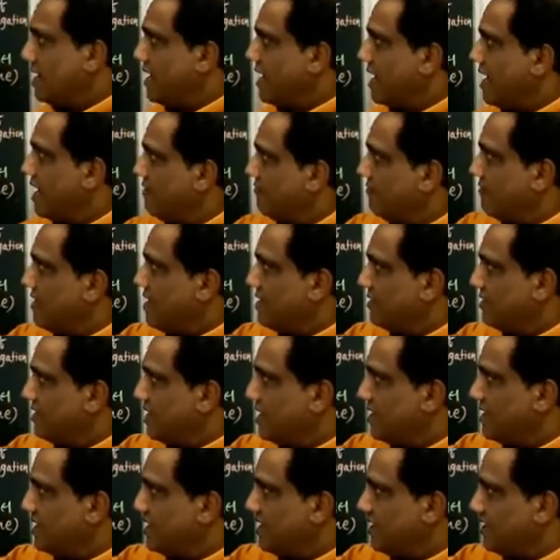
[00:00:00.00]
And when
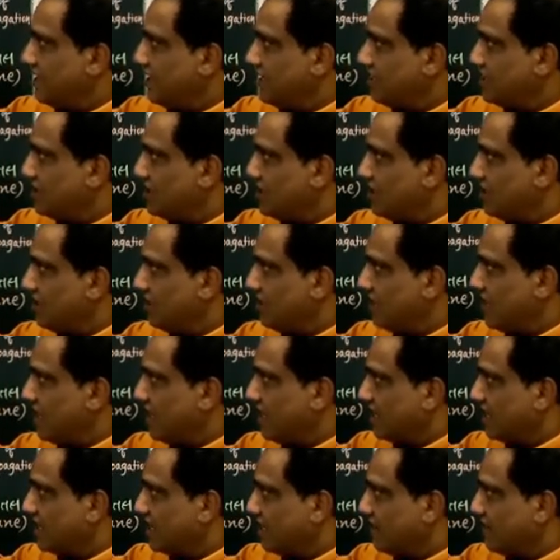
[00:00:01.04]
that intensity of
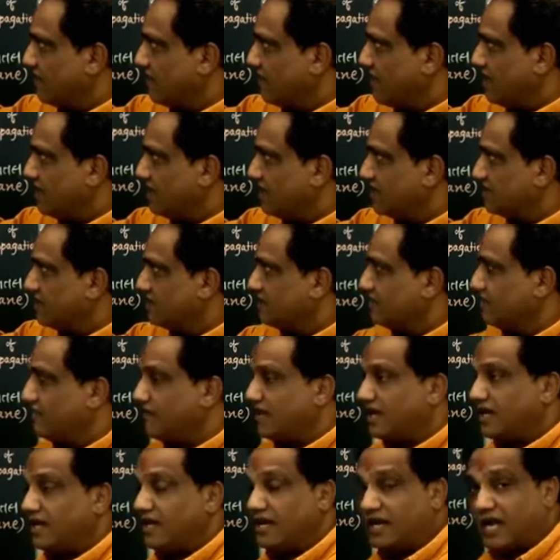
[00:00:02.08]
electric field is
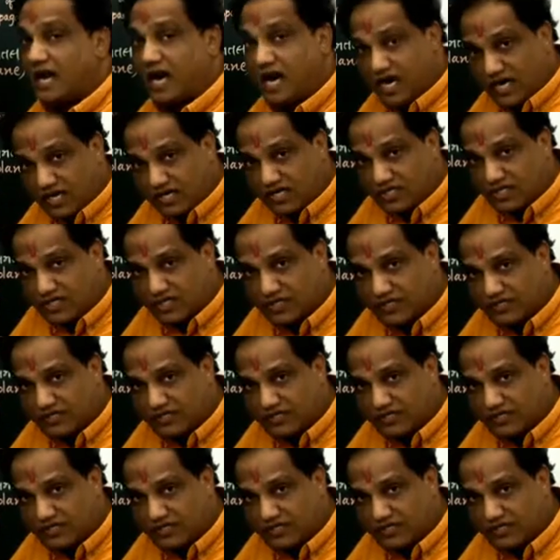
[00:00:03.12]
very large,